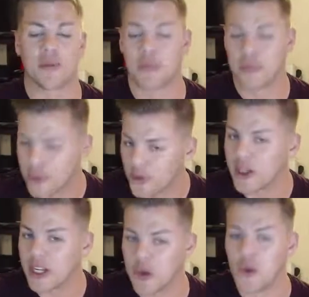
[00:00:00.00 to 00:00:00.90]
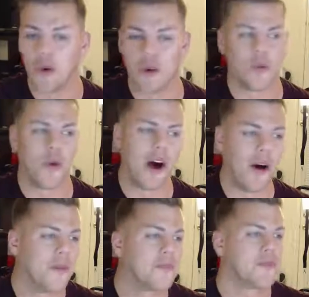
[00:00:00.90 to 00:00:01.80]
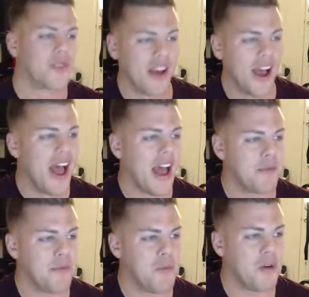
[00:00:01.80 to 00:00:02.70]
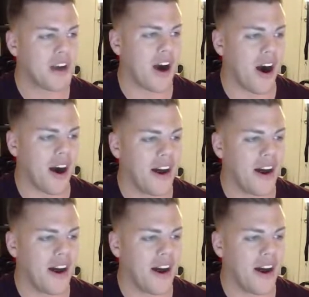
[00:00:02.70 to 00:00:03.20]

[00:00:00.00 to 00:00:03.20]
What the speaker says: pretty cool as well. Moving on